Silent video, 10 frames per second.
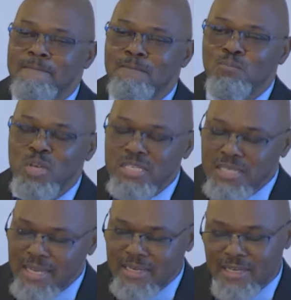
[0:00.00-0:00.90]
We
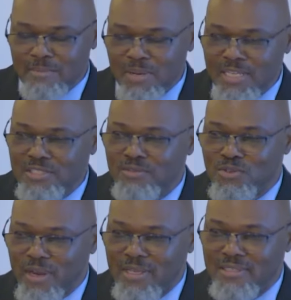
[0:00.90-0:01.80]
stand in a place of
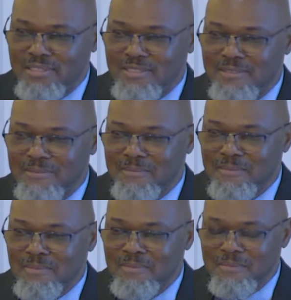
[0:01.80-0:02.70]
grace.
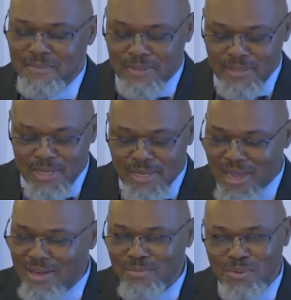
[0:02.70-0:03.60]
That
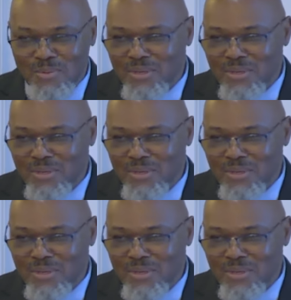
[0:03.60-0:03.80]
God won't